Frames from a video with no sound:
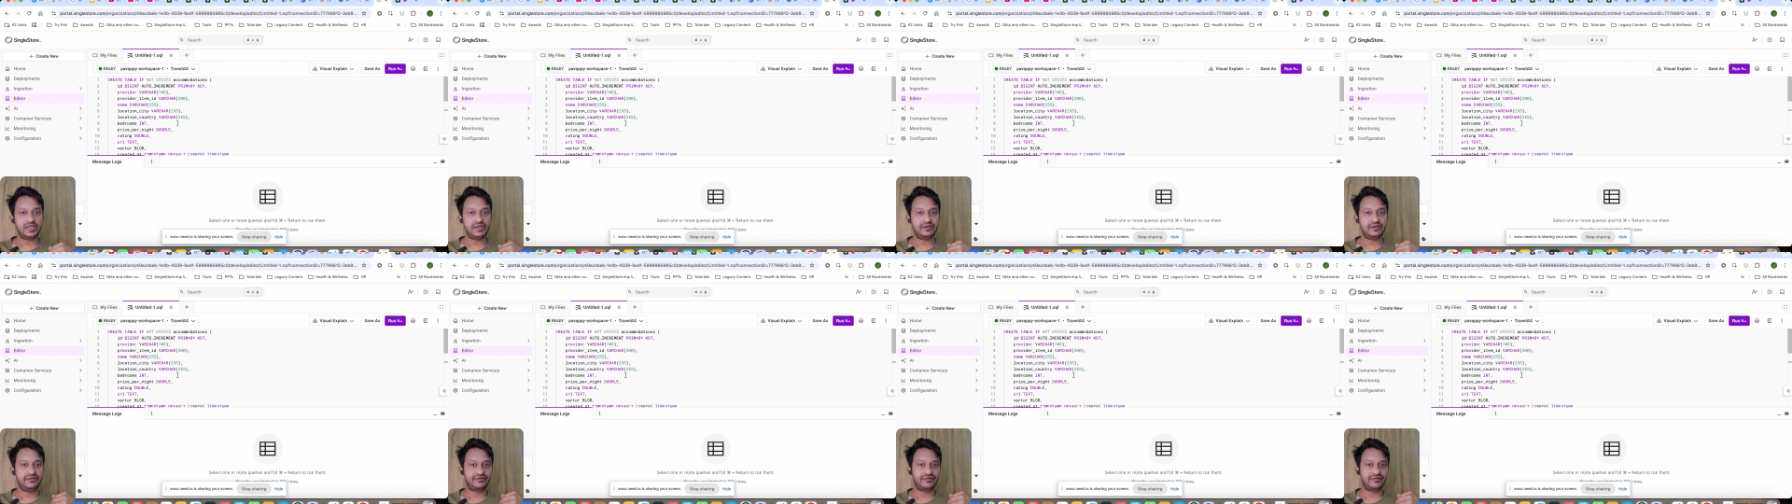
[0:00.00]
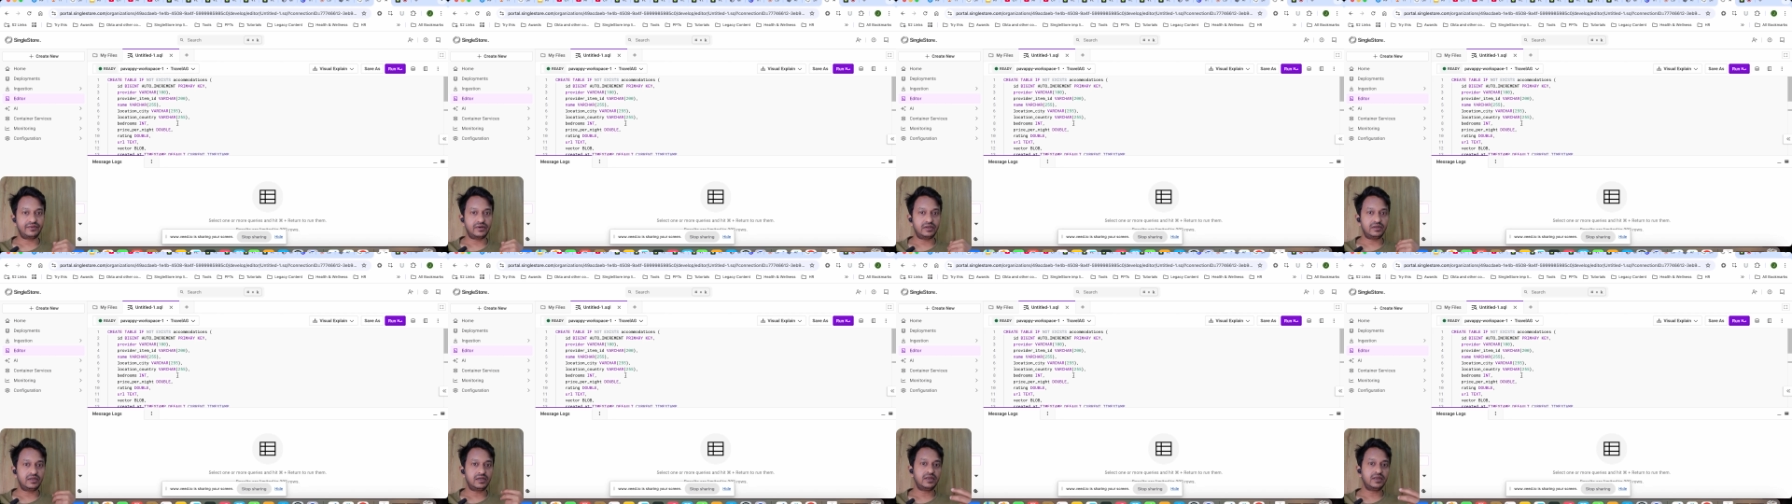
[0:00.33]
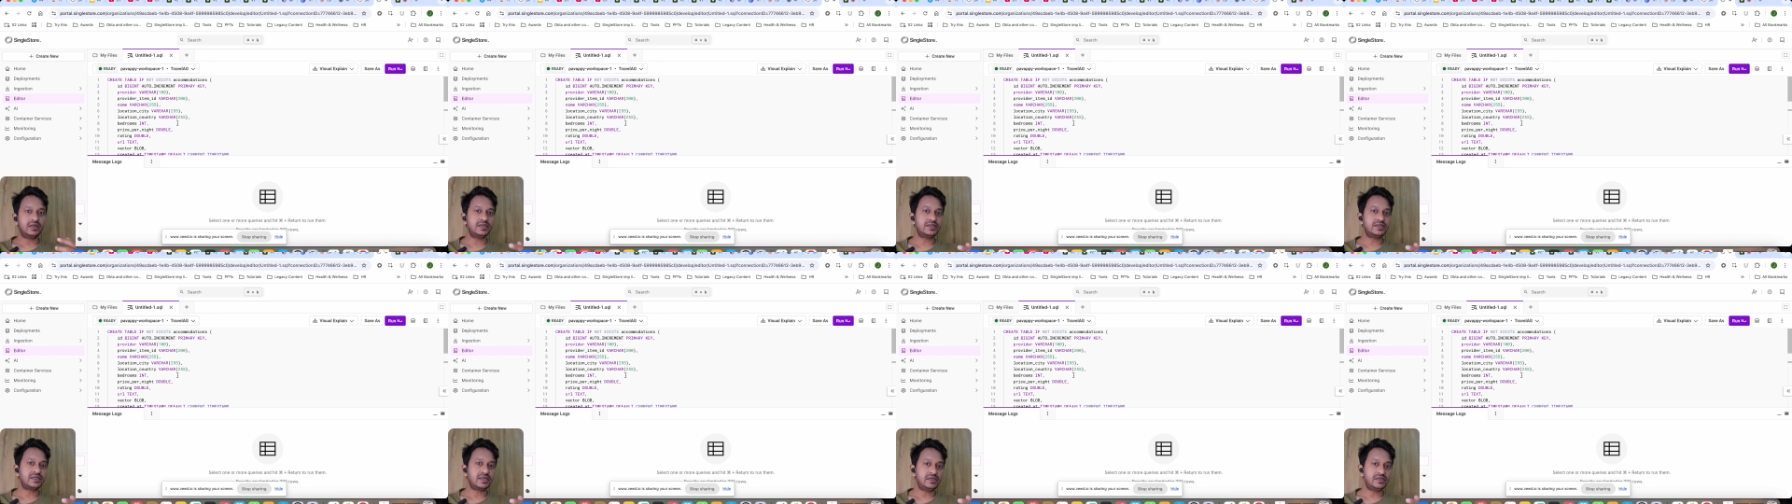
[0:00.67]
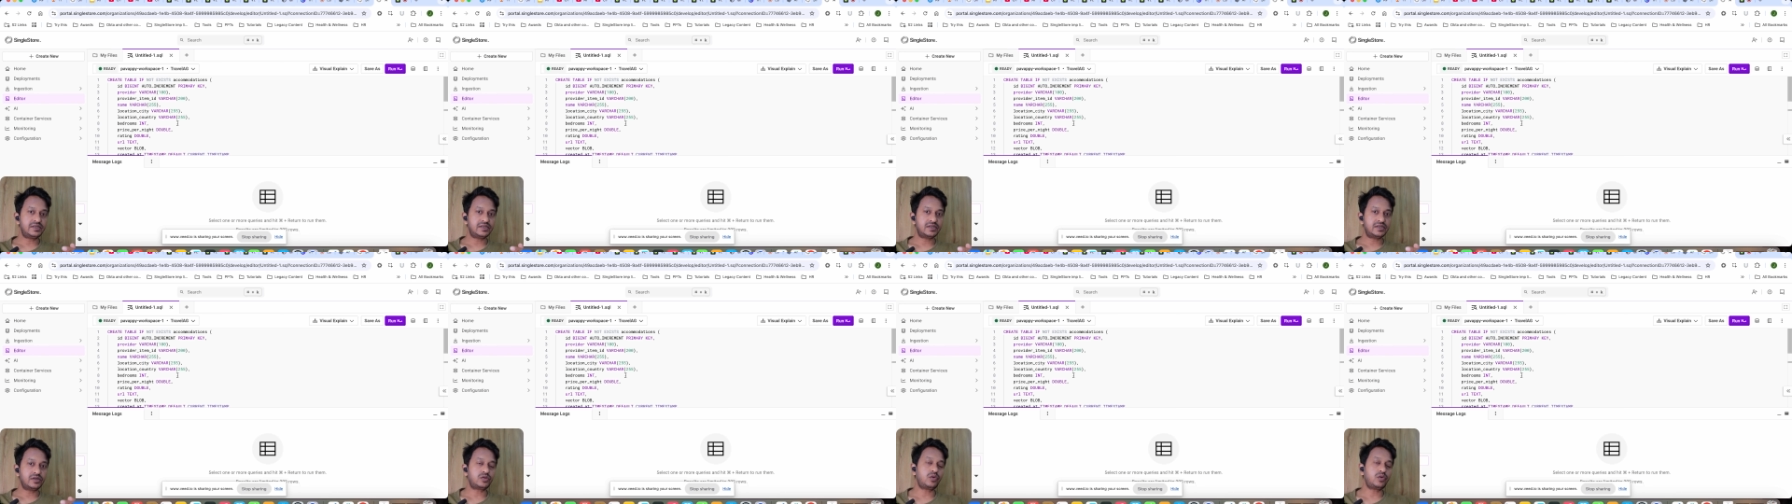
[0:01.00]
if the
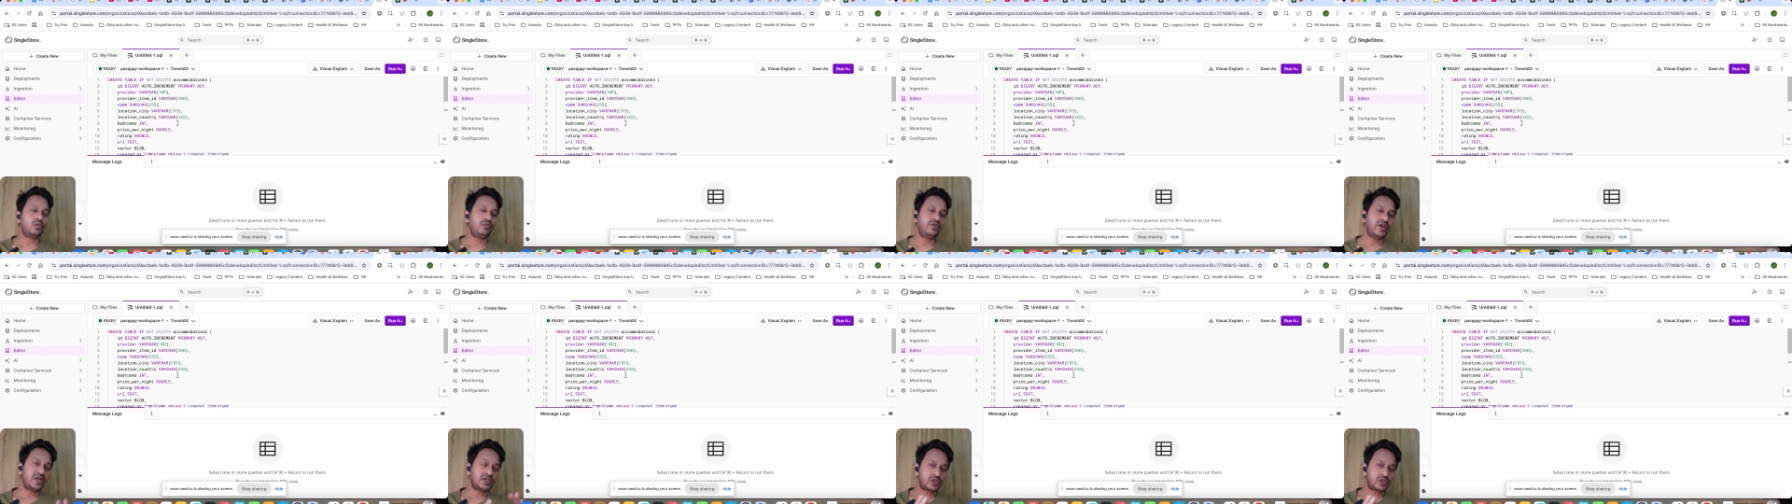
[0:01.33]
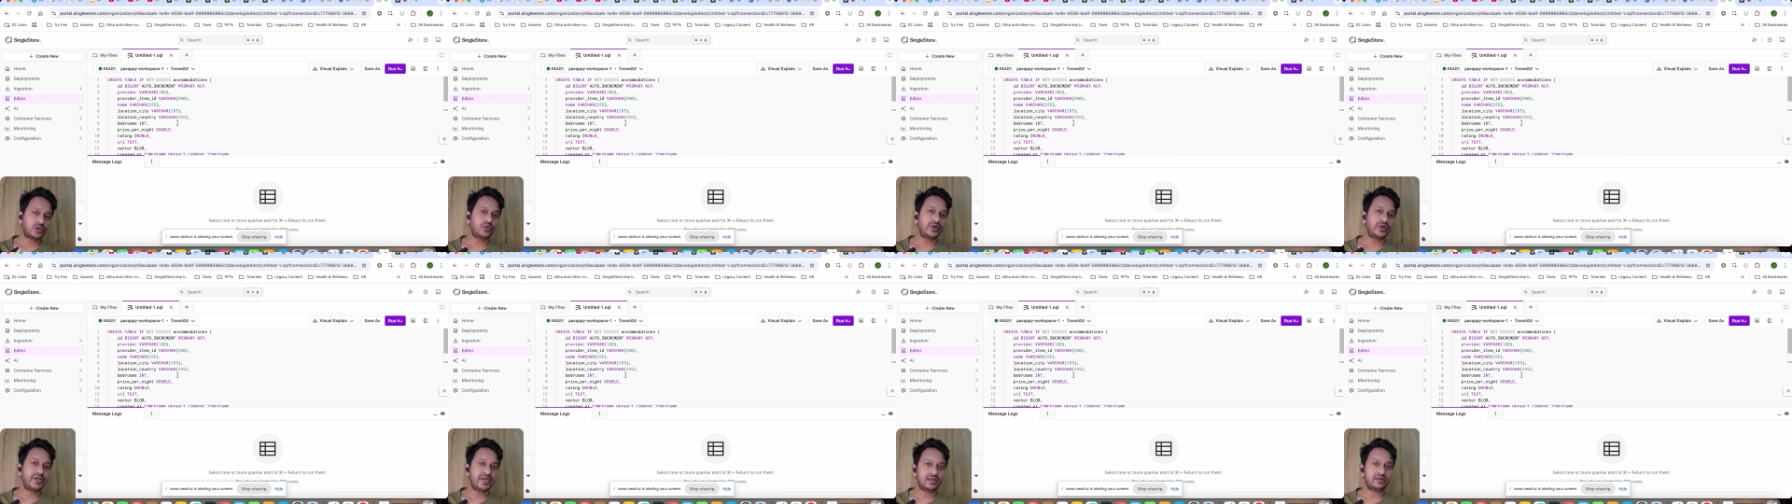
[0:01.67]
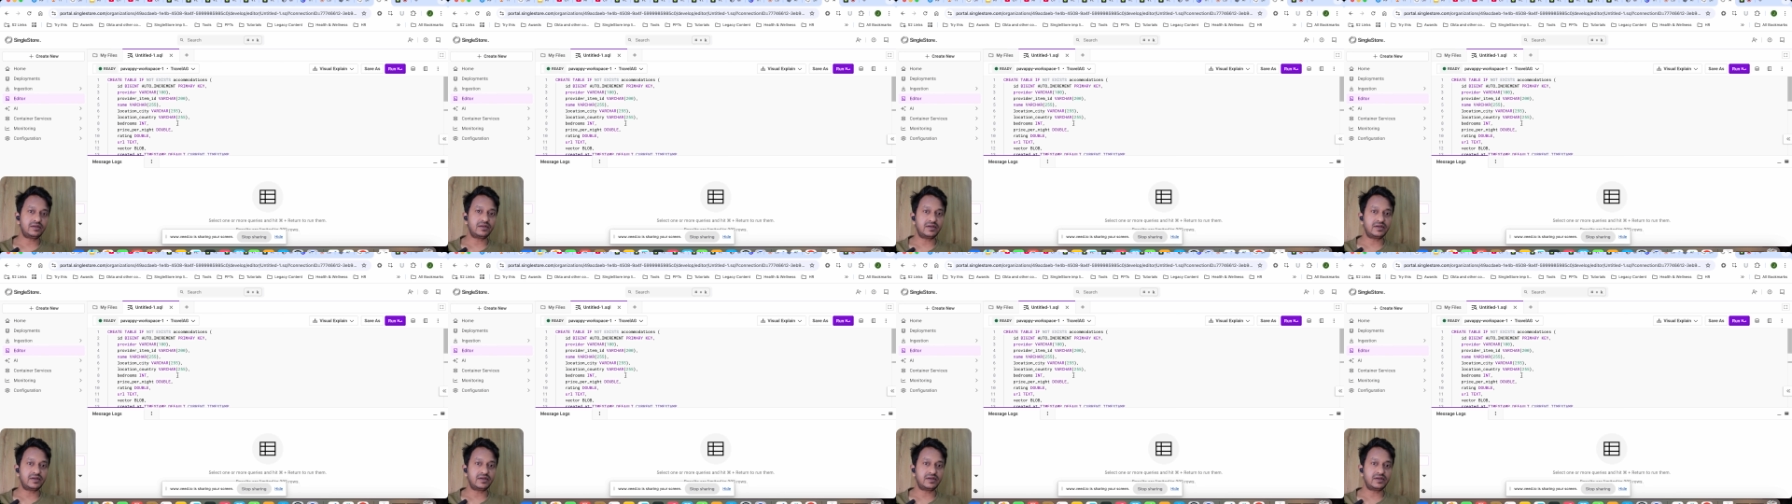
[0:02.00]
results so we are storing